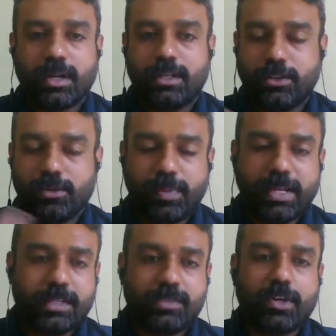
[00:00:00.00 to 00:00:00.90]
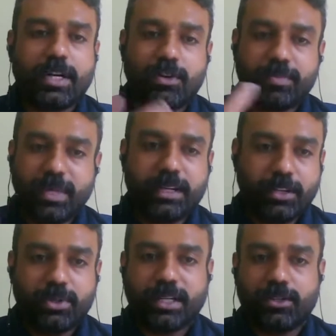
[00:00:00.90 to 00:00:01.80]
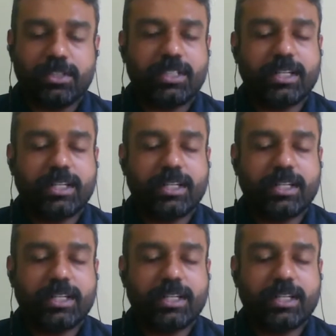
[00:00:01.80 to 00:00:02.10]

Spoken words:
the new players for adopting a new technology,